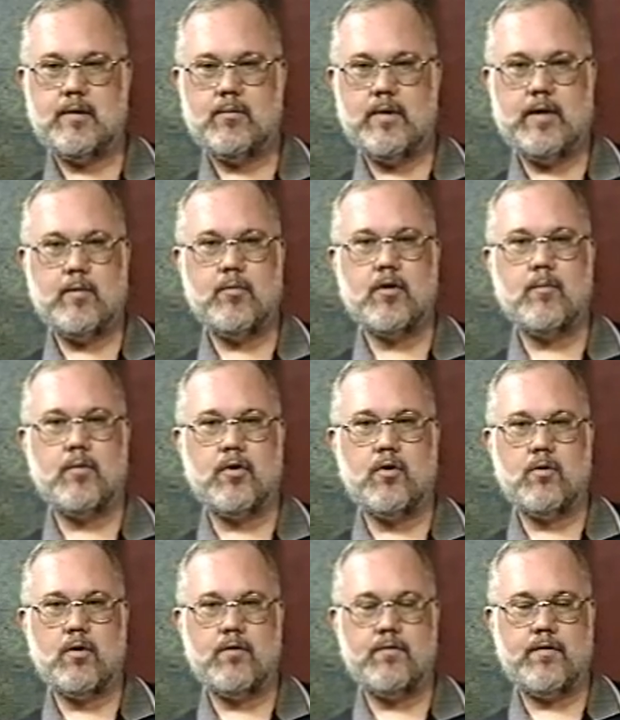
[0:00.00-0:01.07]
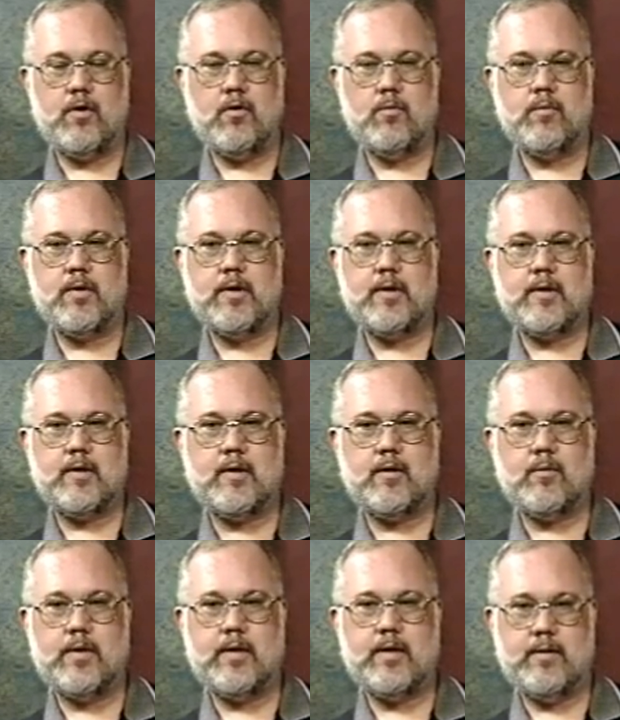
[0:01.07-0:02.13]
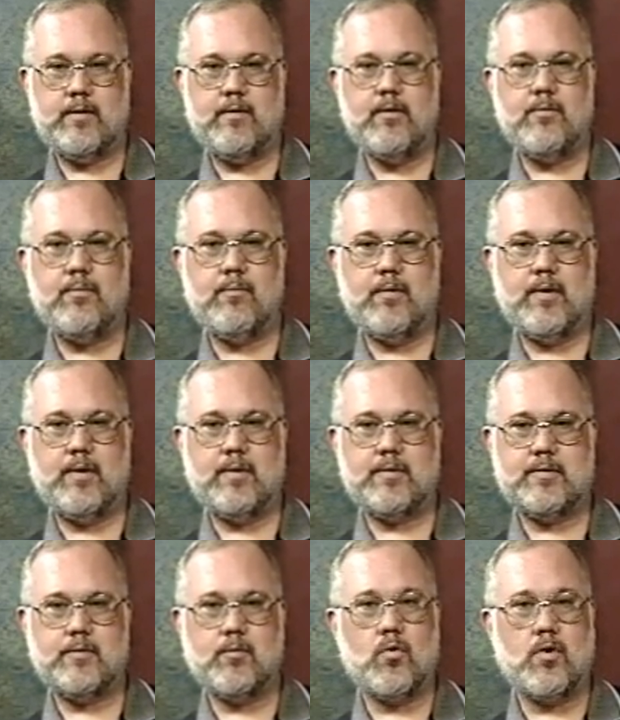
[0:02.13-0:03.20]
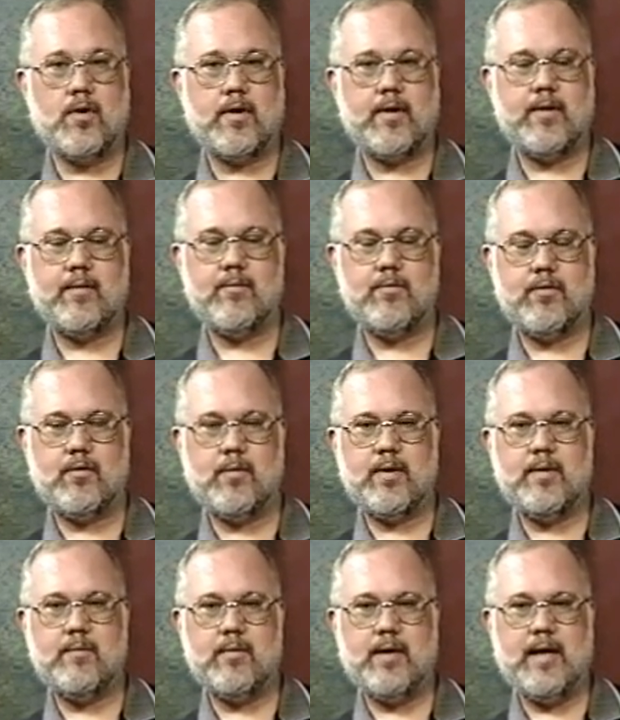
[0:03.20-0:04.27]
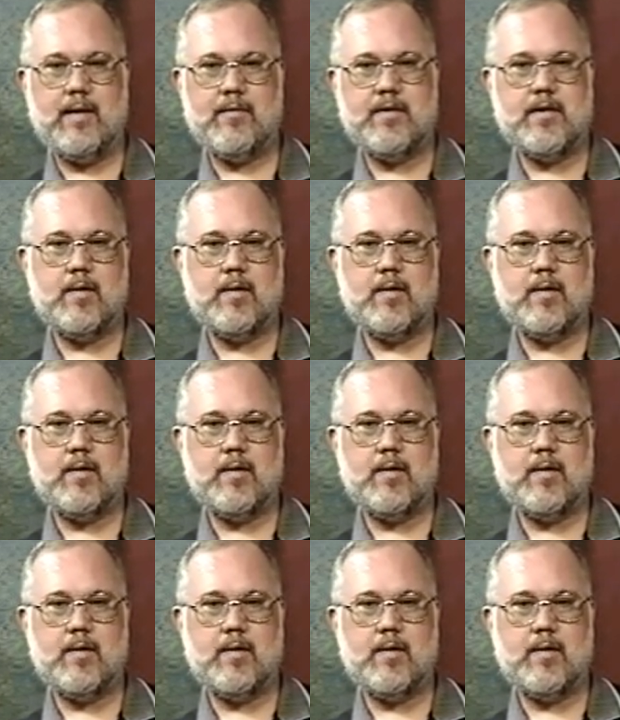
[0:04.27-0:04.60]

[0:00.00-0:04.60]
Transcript: We didn't put a blue roof on, but we did do some work, and so we have a